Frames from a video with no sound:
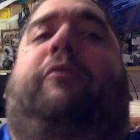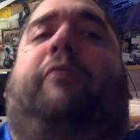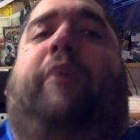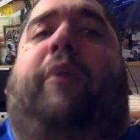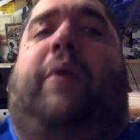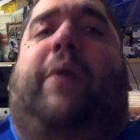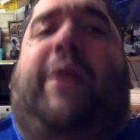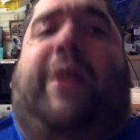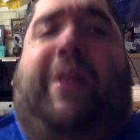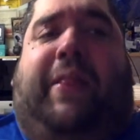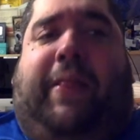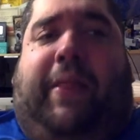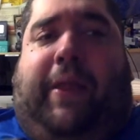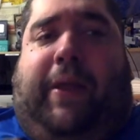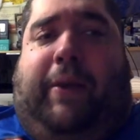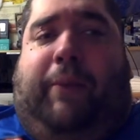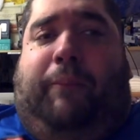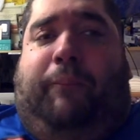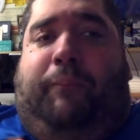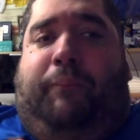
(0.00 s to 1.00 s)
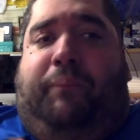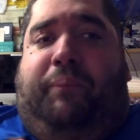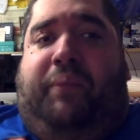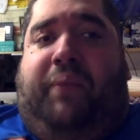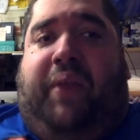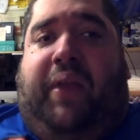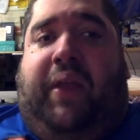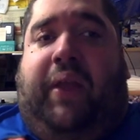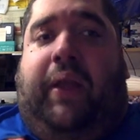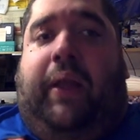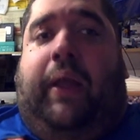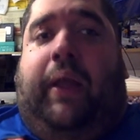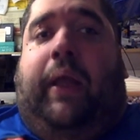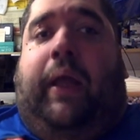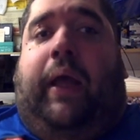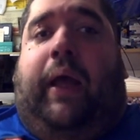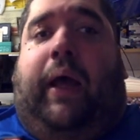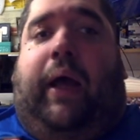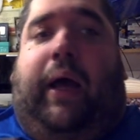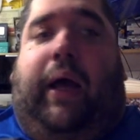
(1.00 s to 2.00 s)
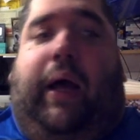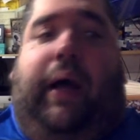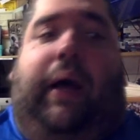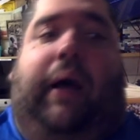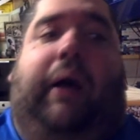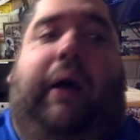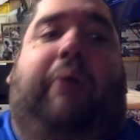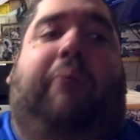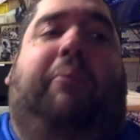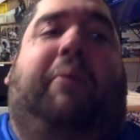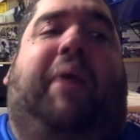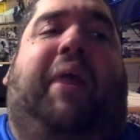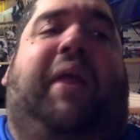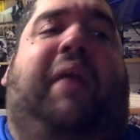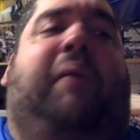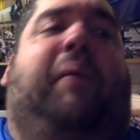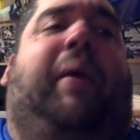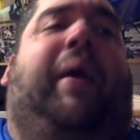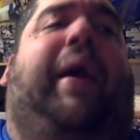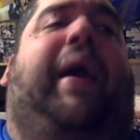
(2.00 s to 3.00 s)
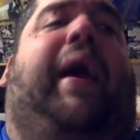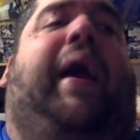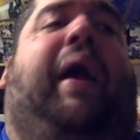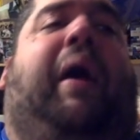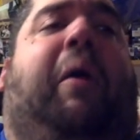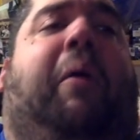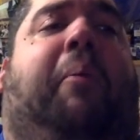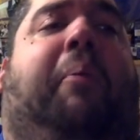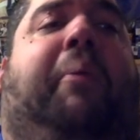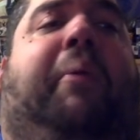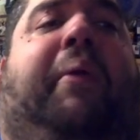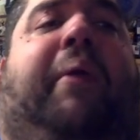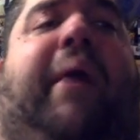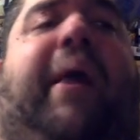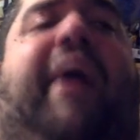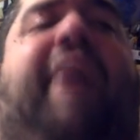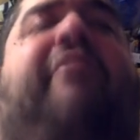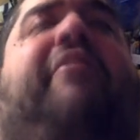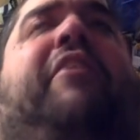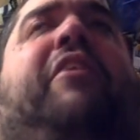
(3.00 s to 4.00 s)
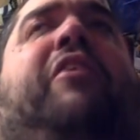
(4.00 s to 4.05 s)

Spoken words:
for anything. Anyway, I hope you guys